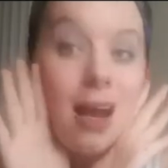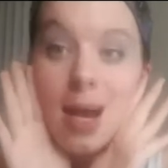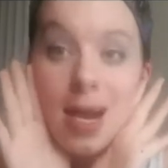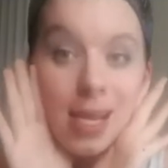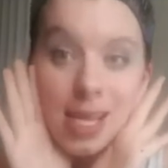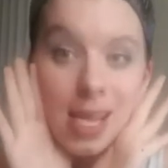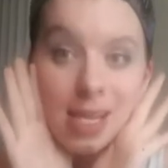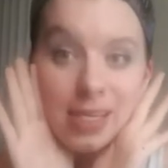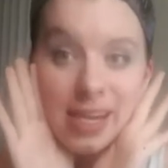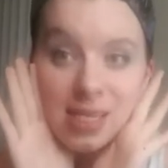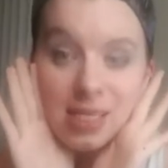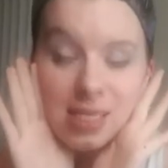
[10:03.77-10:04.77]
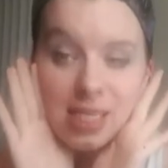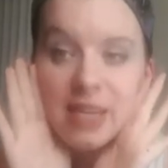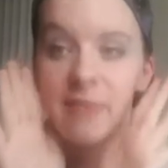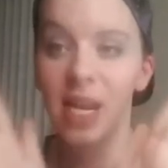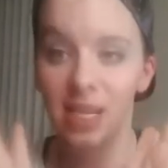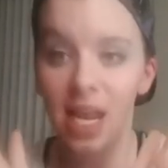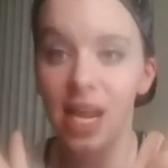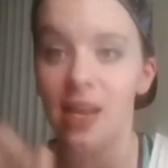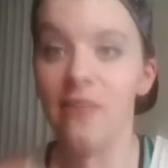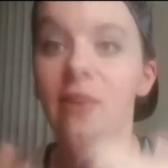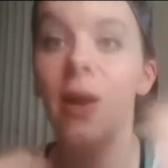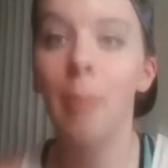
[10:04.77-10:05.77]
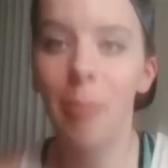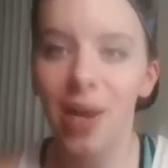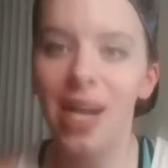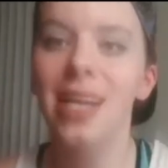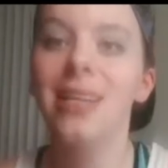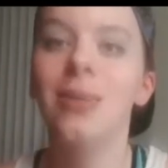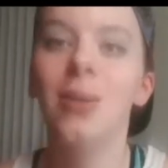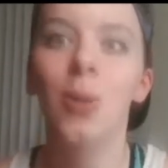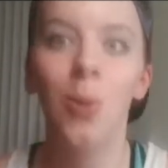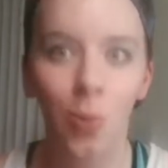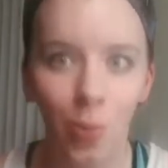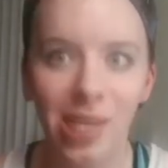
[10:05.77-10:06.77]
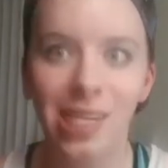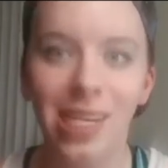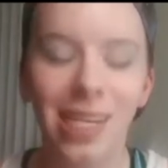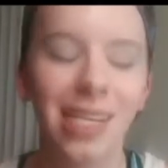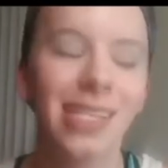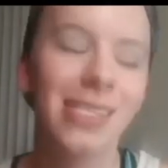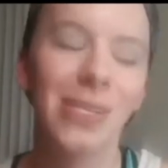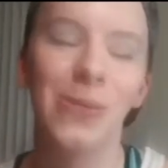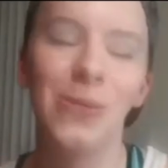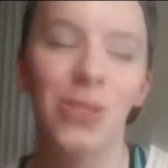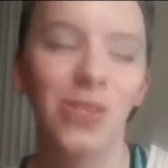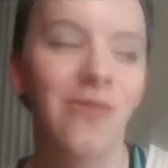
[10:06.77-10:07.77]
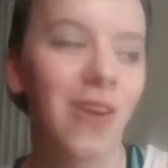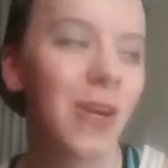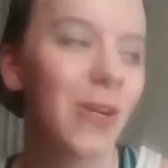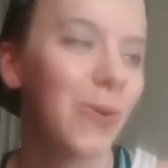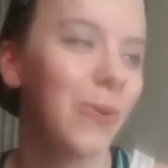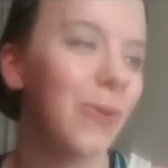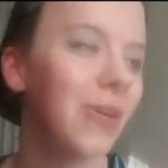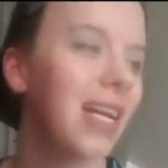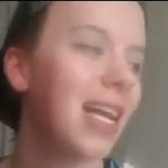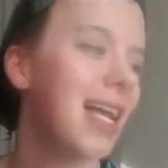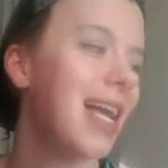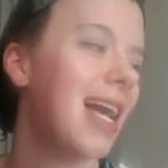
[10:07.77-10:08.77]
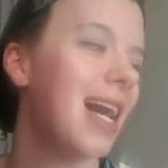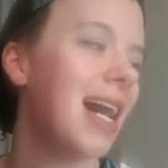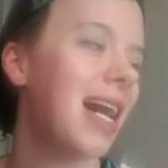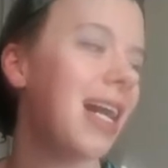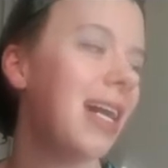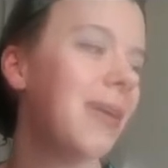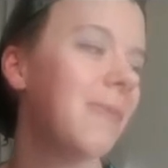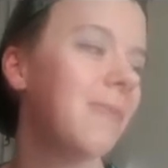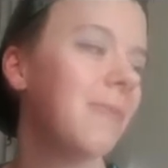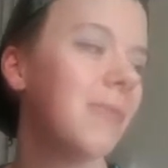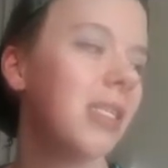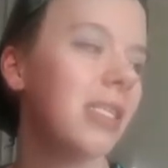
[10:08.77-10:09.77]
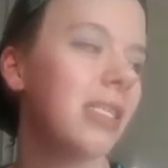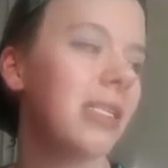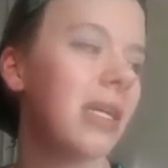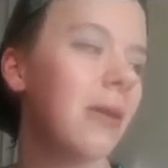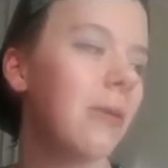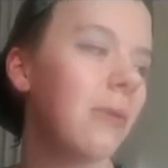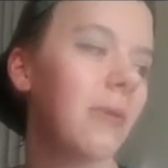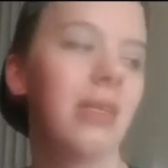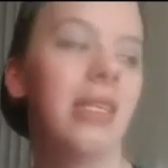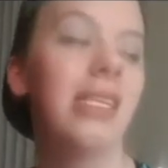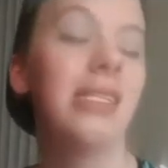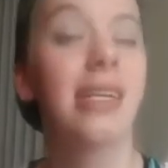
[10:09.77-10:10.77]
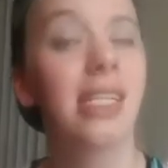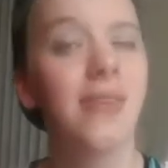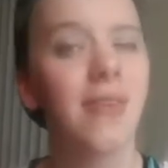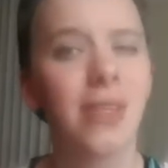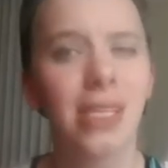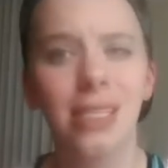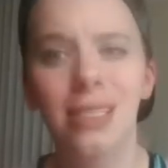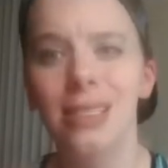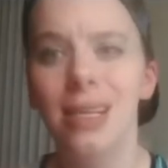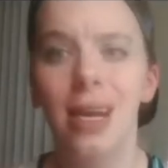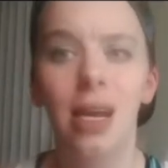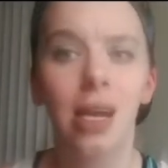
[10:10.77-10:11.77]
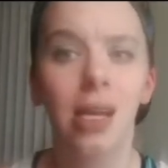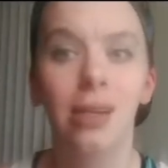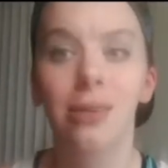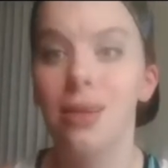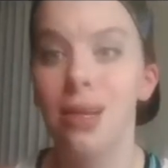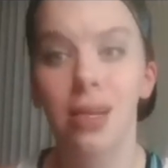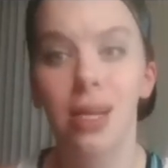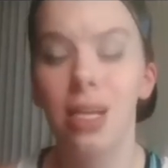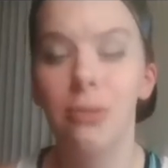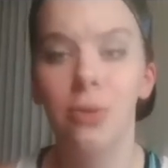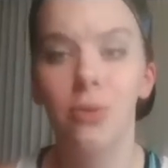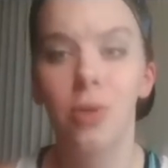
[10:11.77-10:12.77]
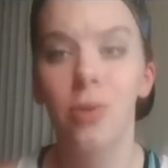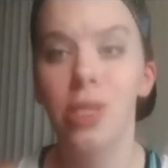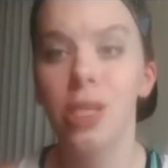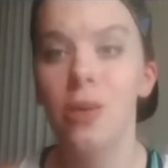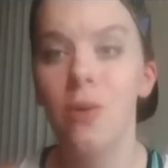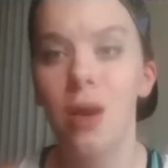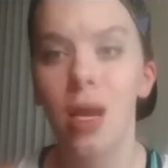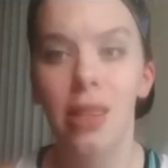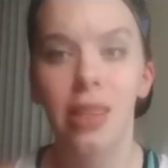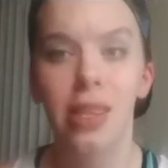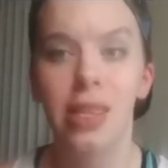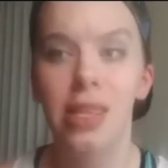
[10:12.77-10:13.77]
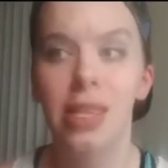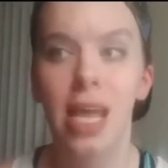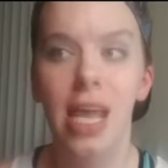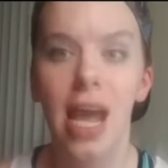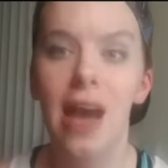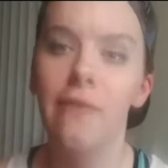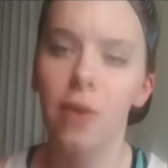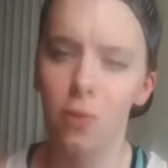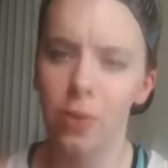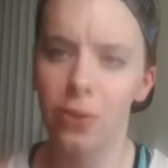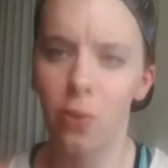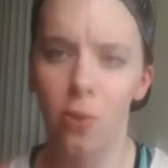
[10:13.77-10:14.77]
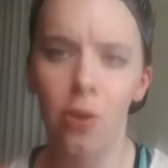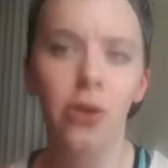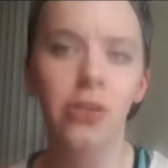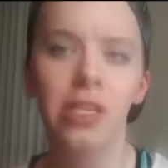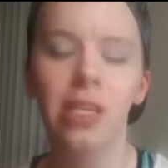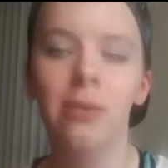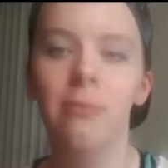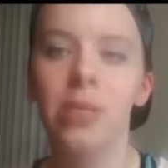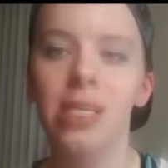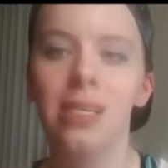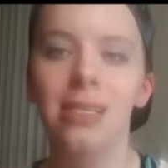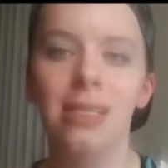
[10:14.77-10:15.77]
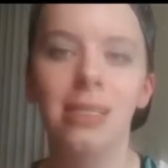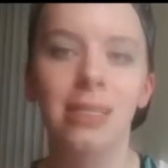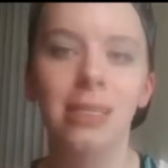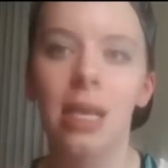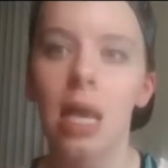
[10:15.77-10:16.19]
I can't dance to save my life, but we did it. So it was just very cool. So these next few things, I gotta be real with you, they have no real order to them because